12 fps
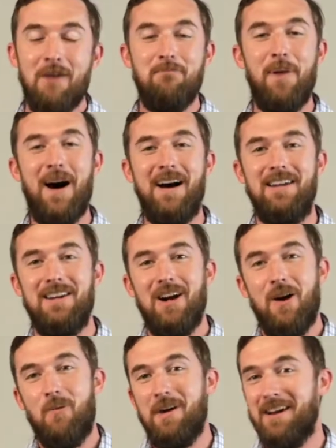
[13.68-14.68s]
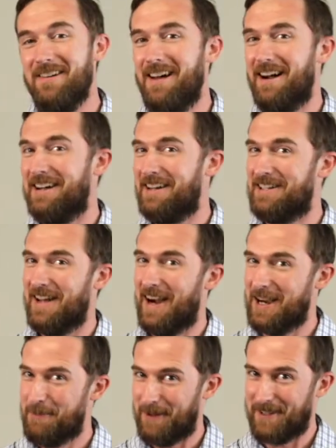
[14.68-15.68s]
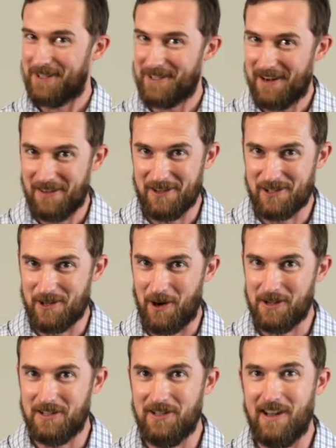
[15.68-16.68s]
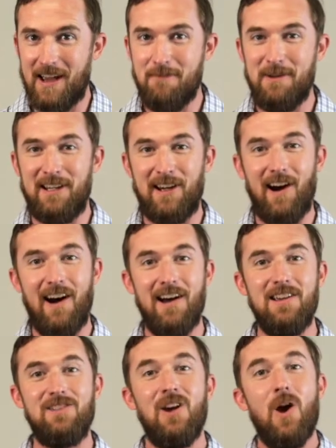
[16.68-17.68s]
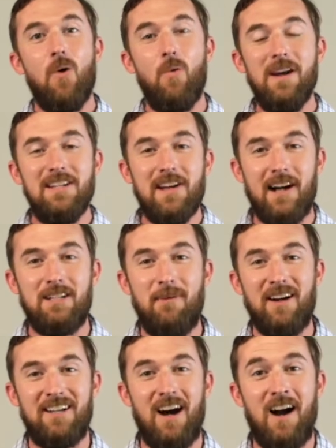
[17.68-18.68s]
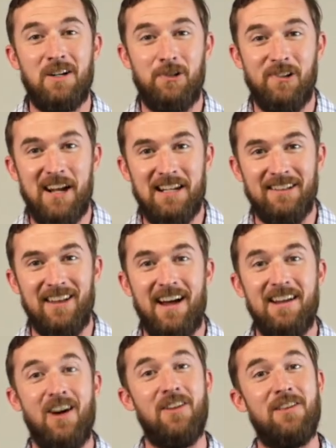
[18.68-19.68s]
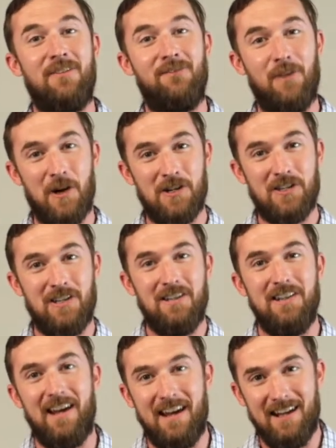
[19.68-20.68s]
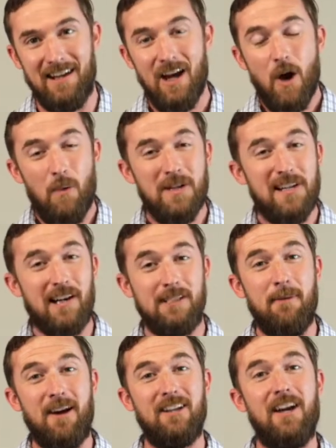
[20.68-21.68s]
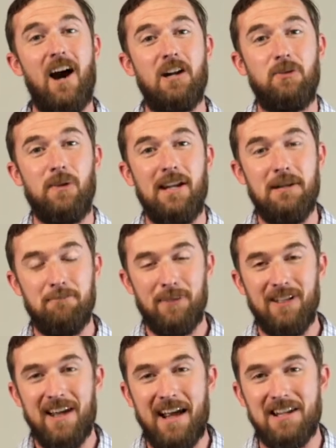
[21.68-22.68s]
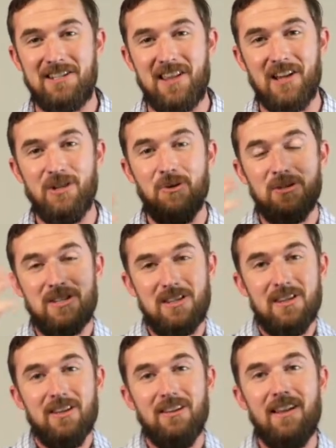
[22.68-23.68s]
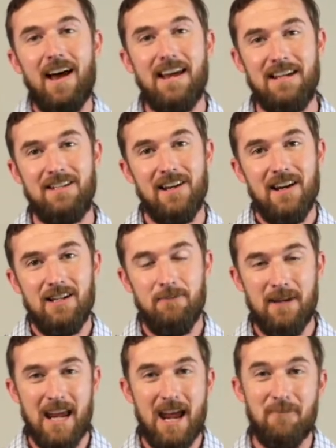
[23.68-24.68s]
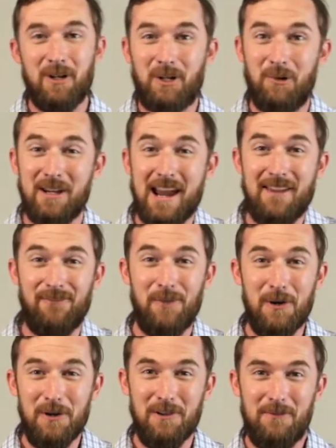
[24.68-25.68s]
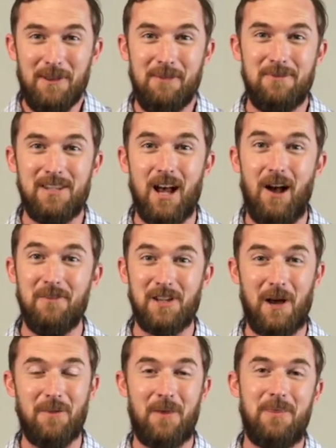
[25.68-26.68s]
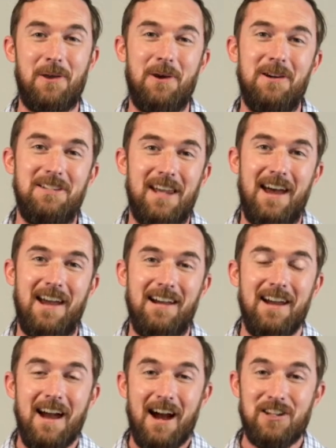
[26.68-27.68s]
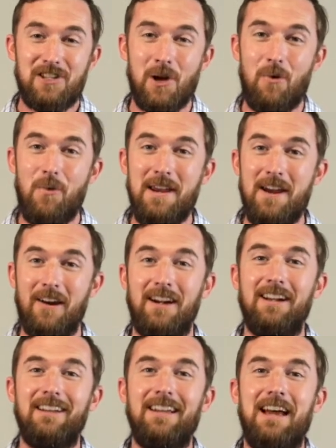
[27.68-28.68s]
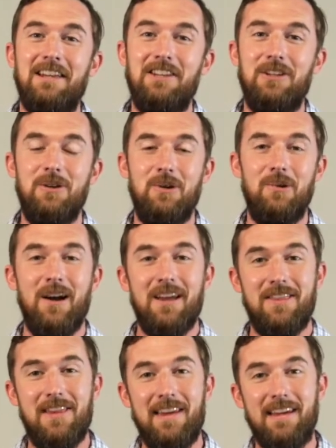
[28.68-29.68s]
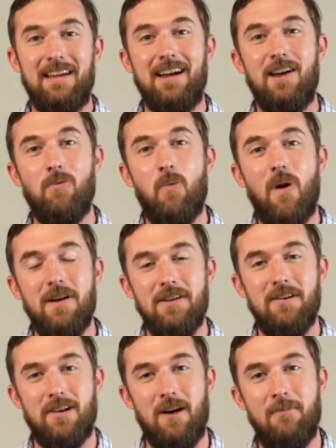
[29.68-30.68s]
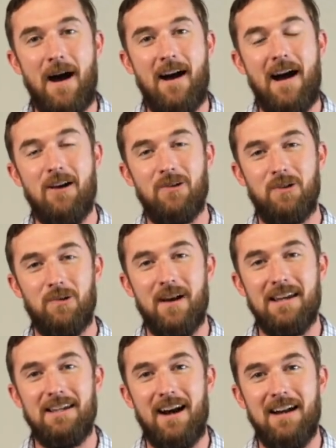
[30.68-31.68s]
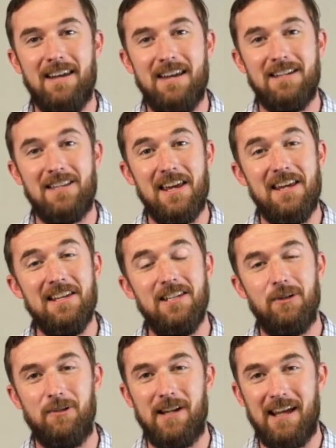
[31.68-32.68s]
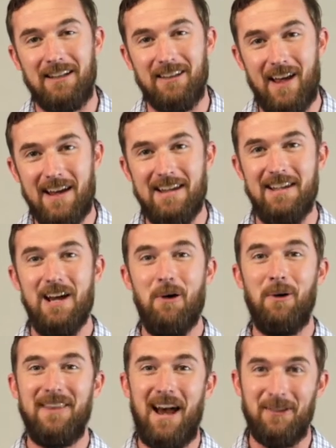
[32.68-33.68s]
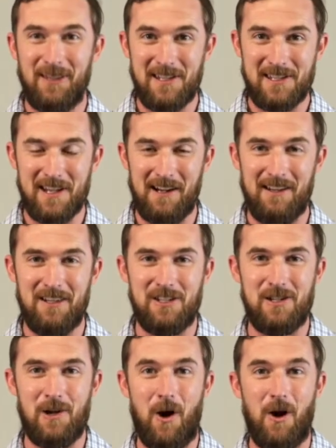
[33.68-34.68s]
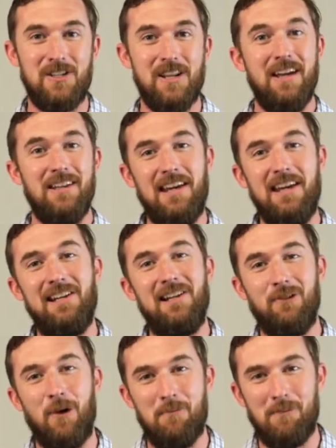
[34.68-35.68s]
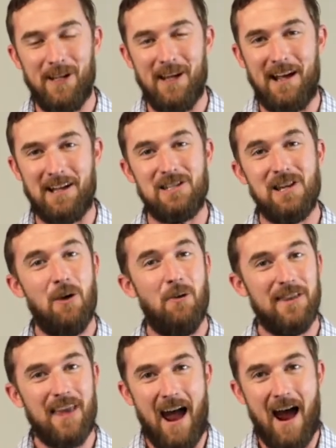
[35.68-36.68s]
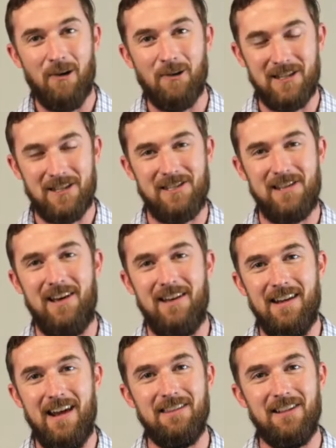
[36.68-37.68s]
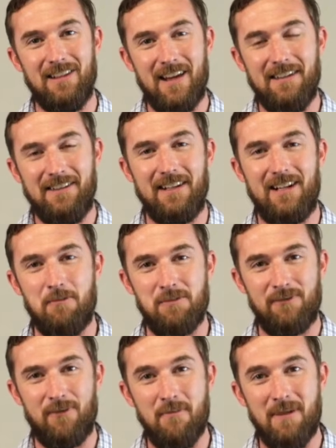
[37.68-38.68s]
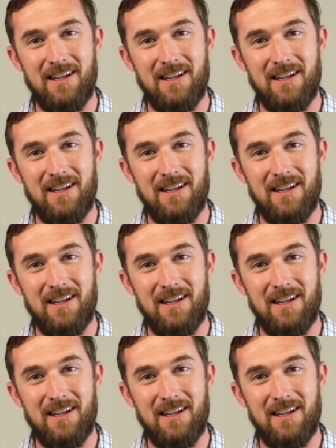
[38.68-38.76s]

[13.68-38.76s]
But we are not going to talk about the sun and the stars today because we talked about God creating light on the first day. We talked about God creating plants that use light to be able to create food for themselves on the third day. And so we are going to let you think and wonder about how great God is that He can create light without the sun and the stars, that He can grow plants without the sun and the light that comes from